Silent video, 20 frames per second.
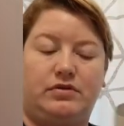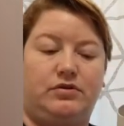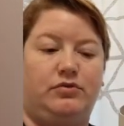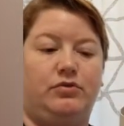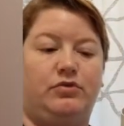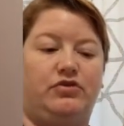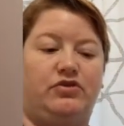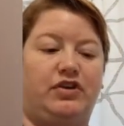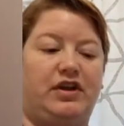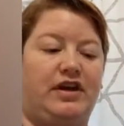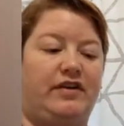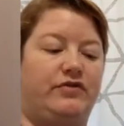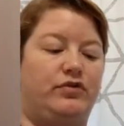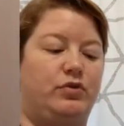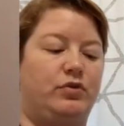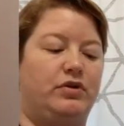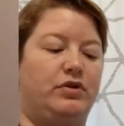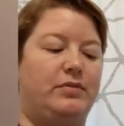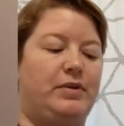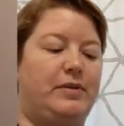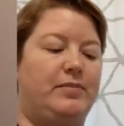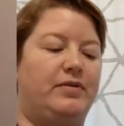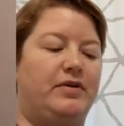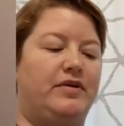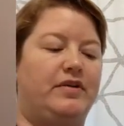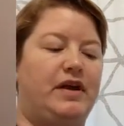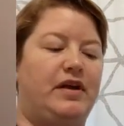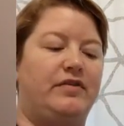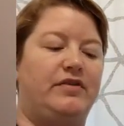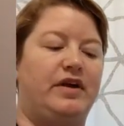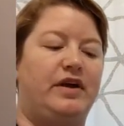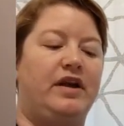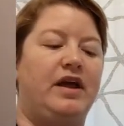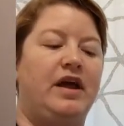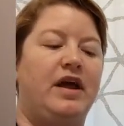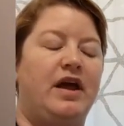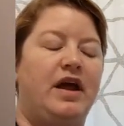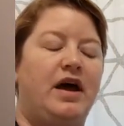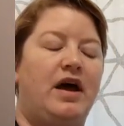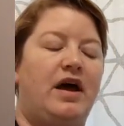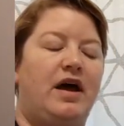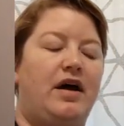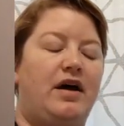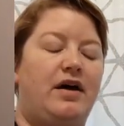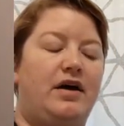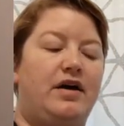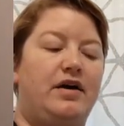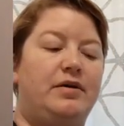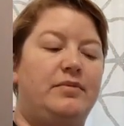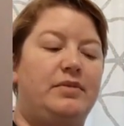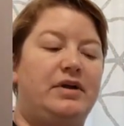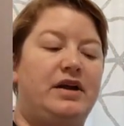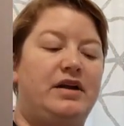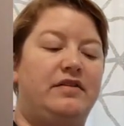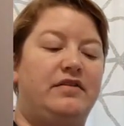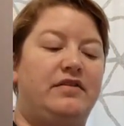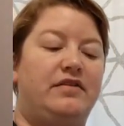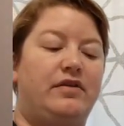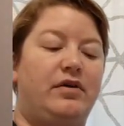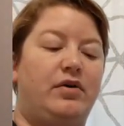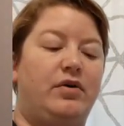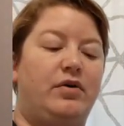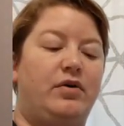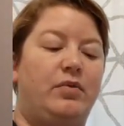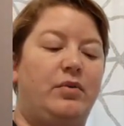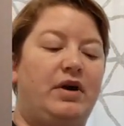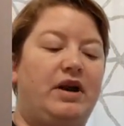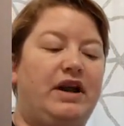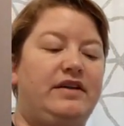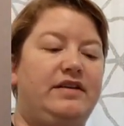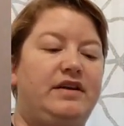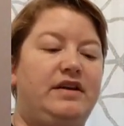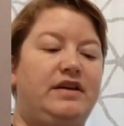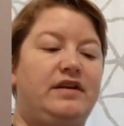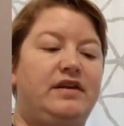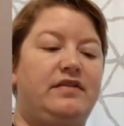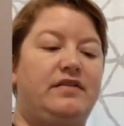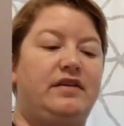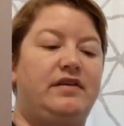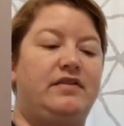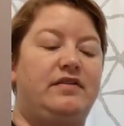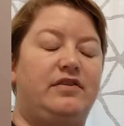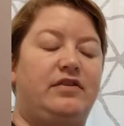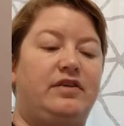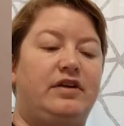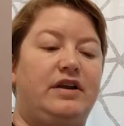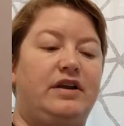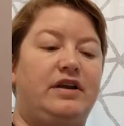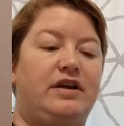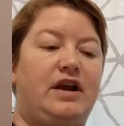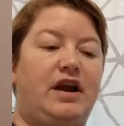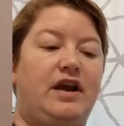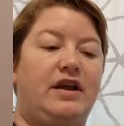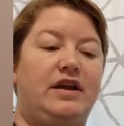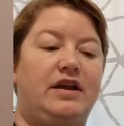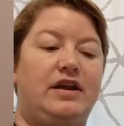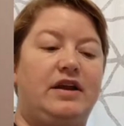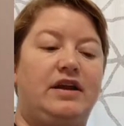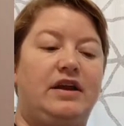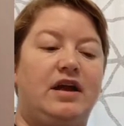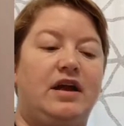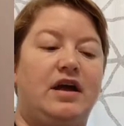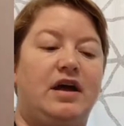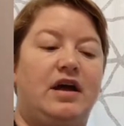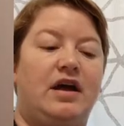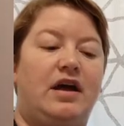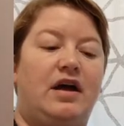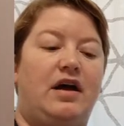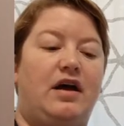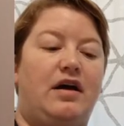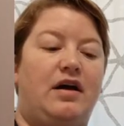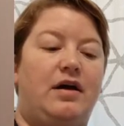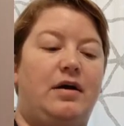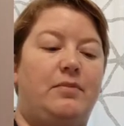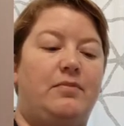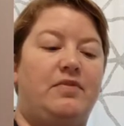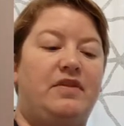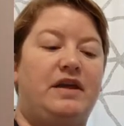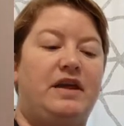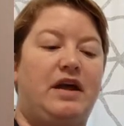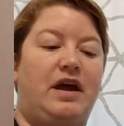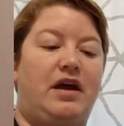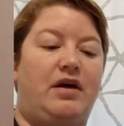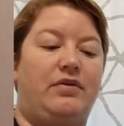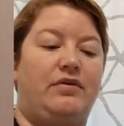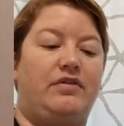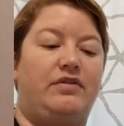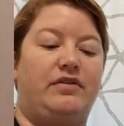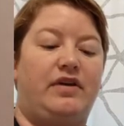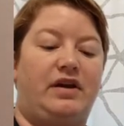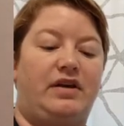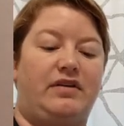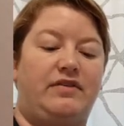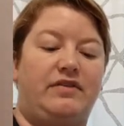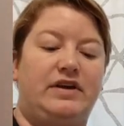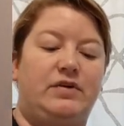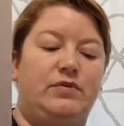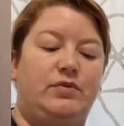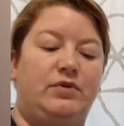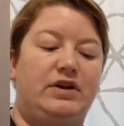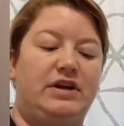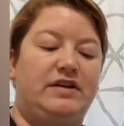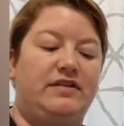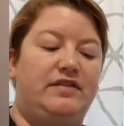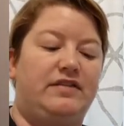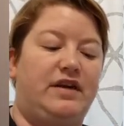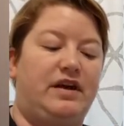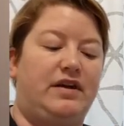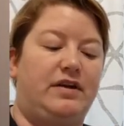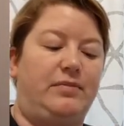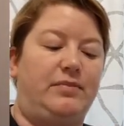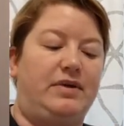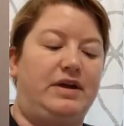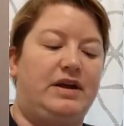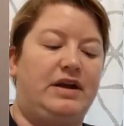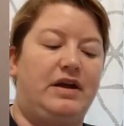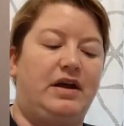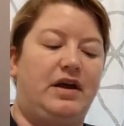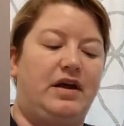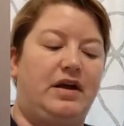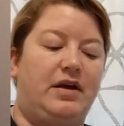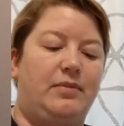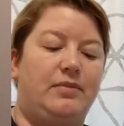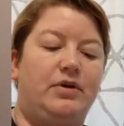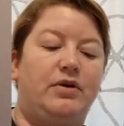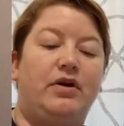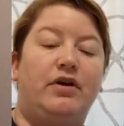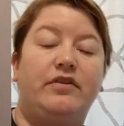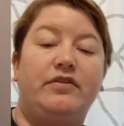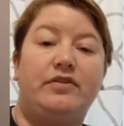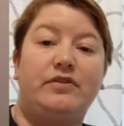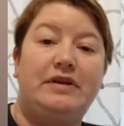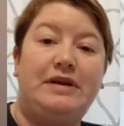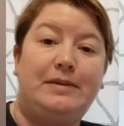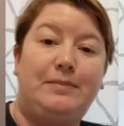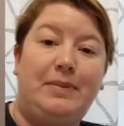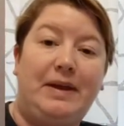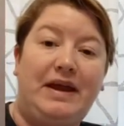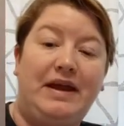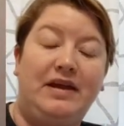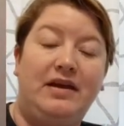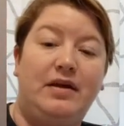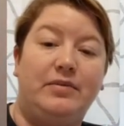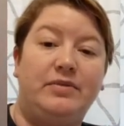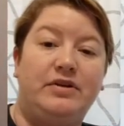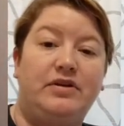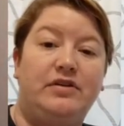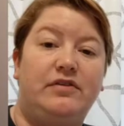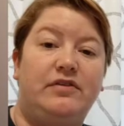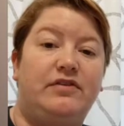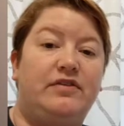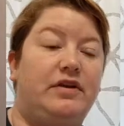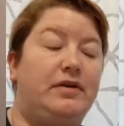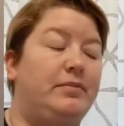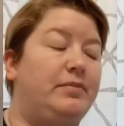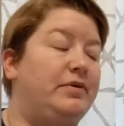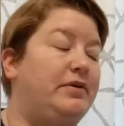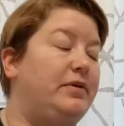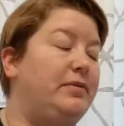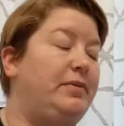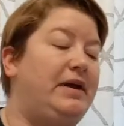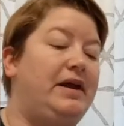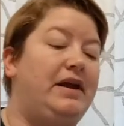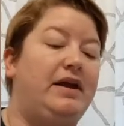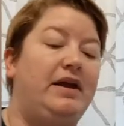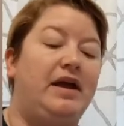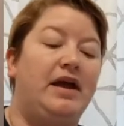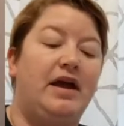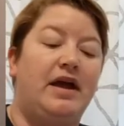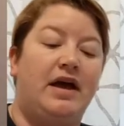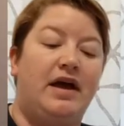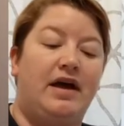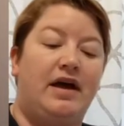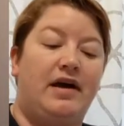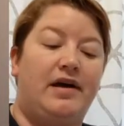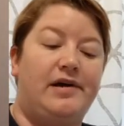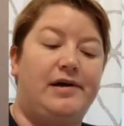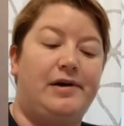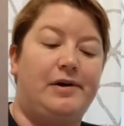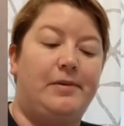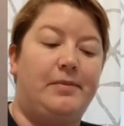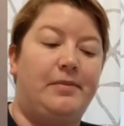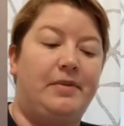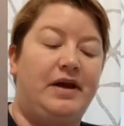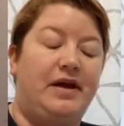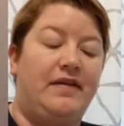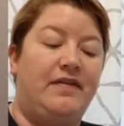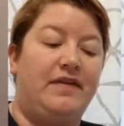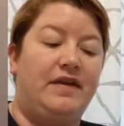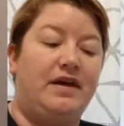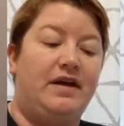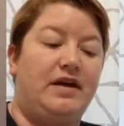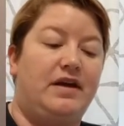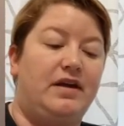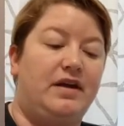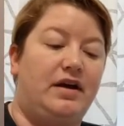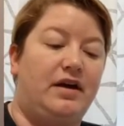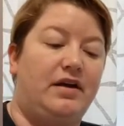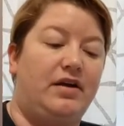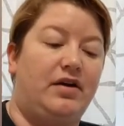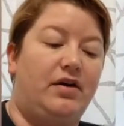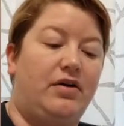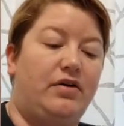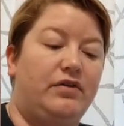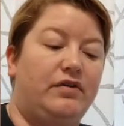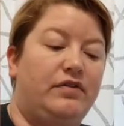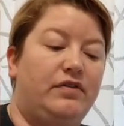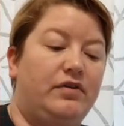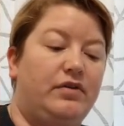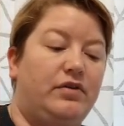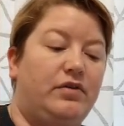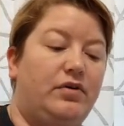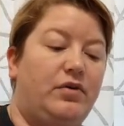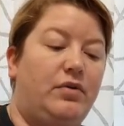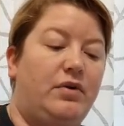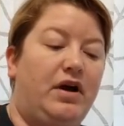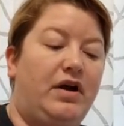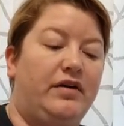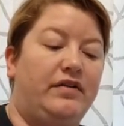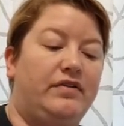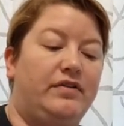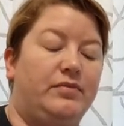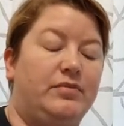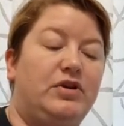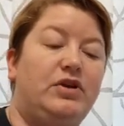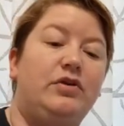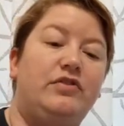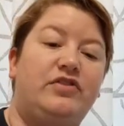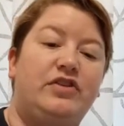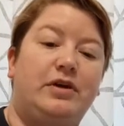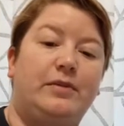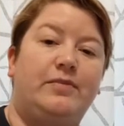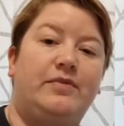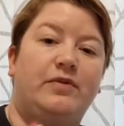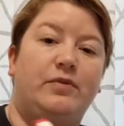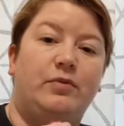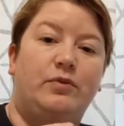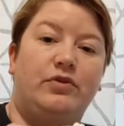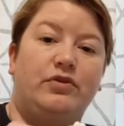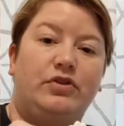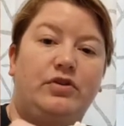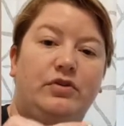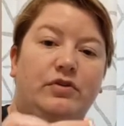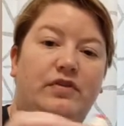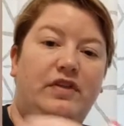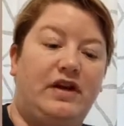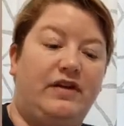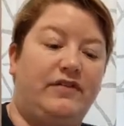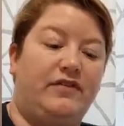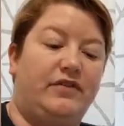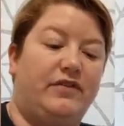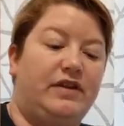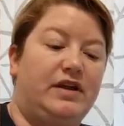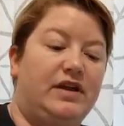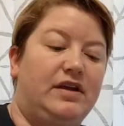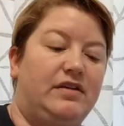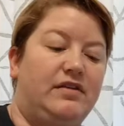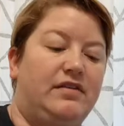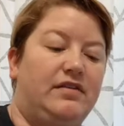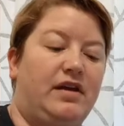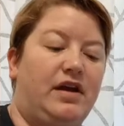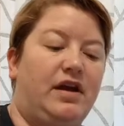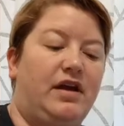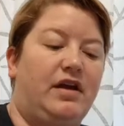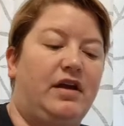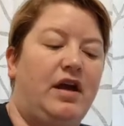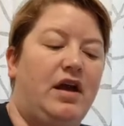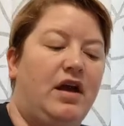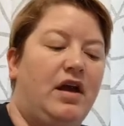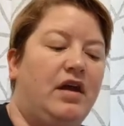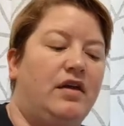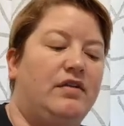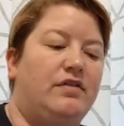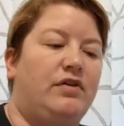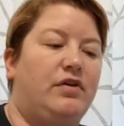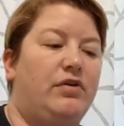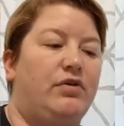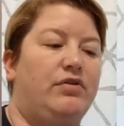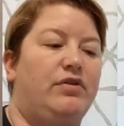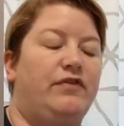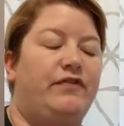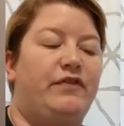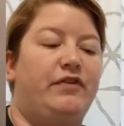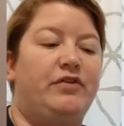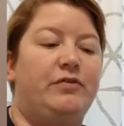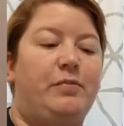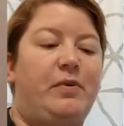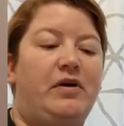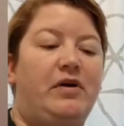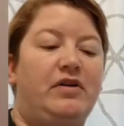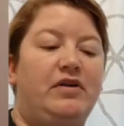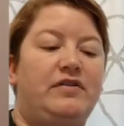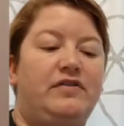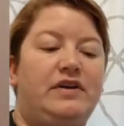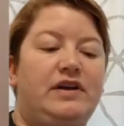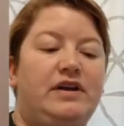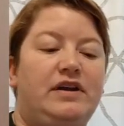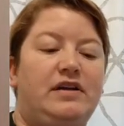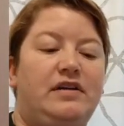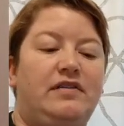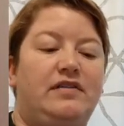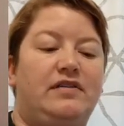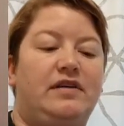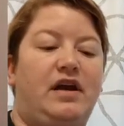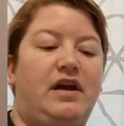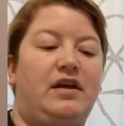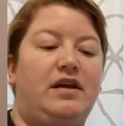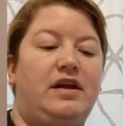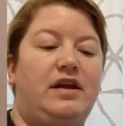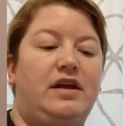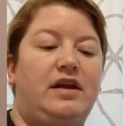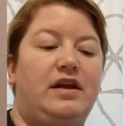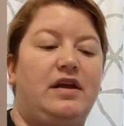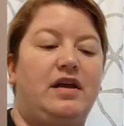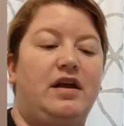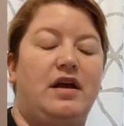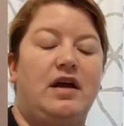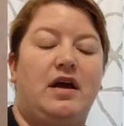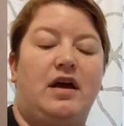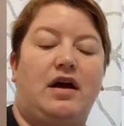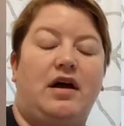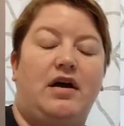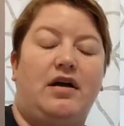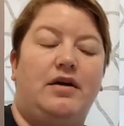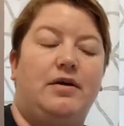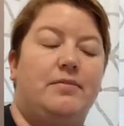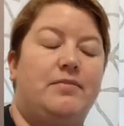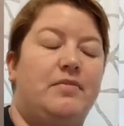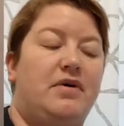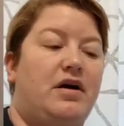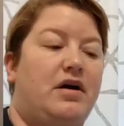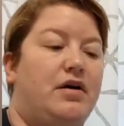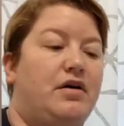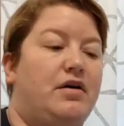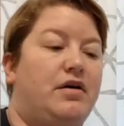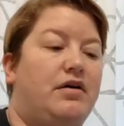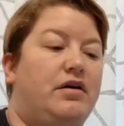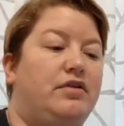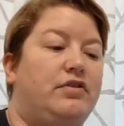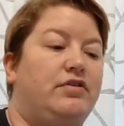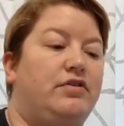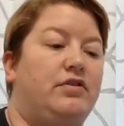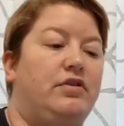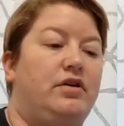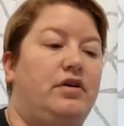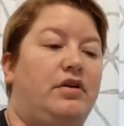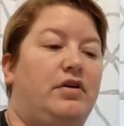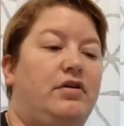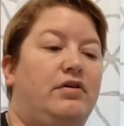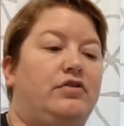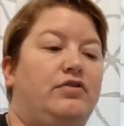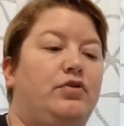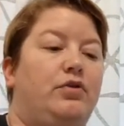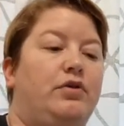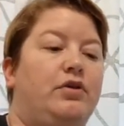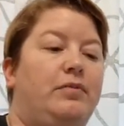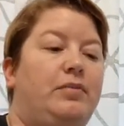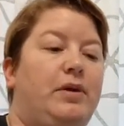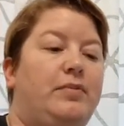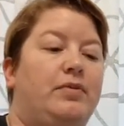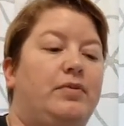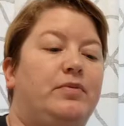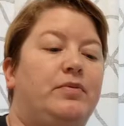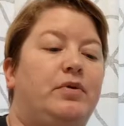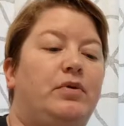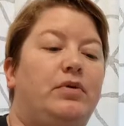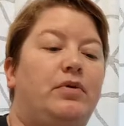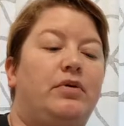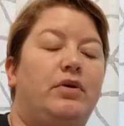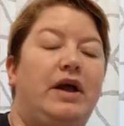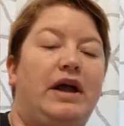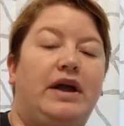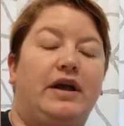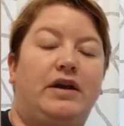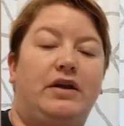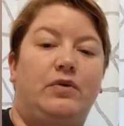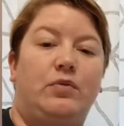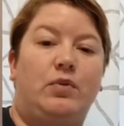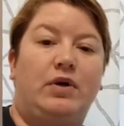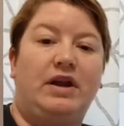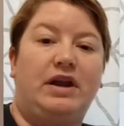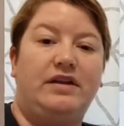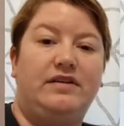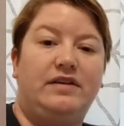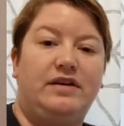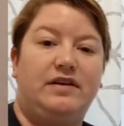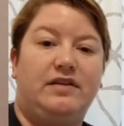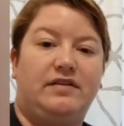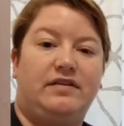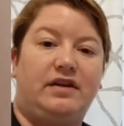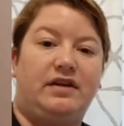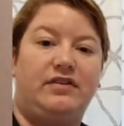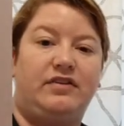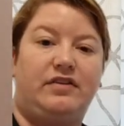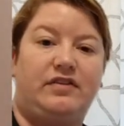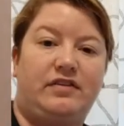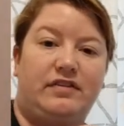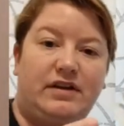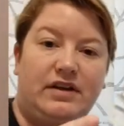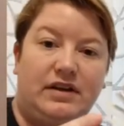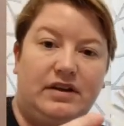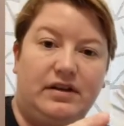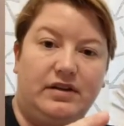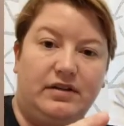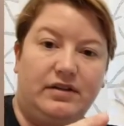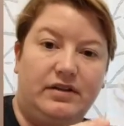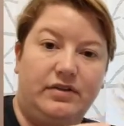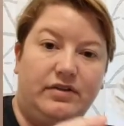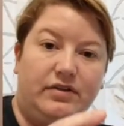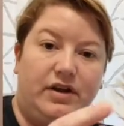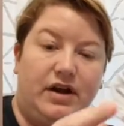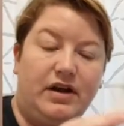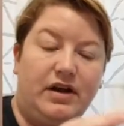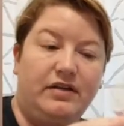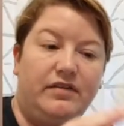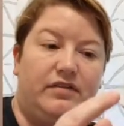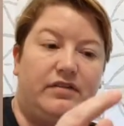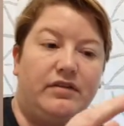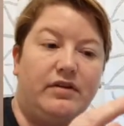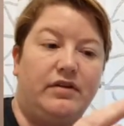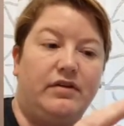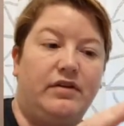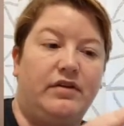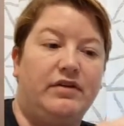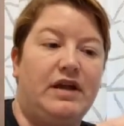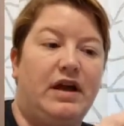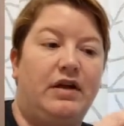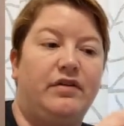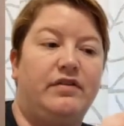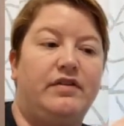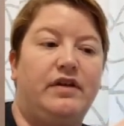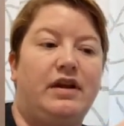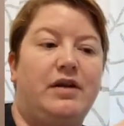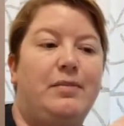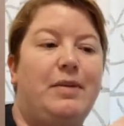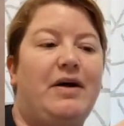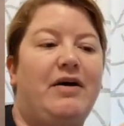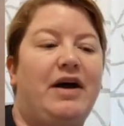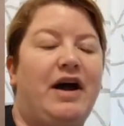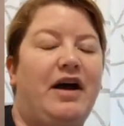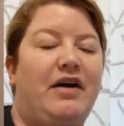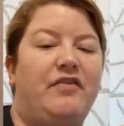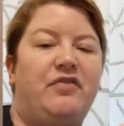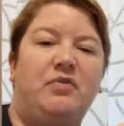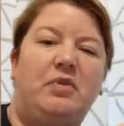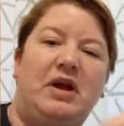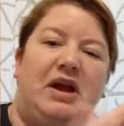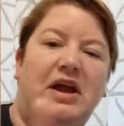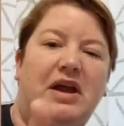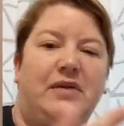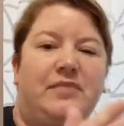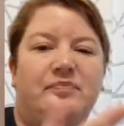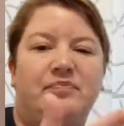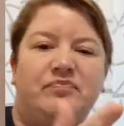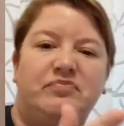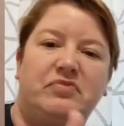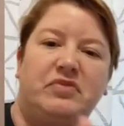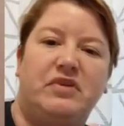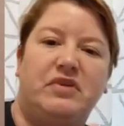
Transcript: We usually have toilet paper on the outside. And so what I did is I started cutting the outside of it, and we'll get to that in a minute. You'll also need paint. I'm going to use tempera paint. And then I also got some Q-tips, and we'll use that for the inside. So the first part of it is cutting our toilet paper roll. And what I did is I just did little cuts along the outside, about halfway,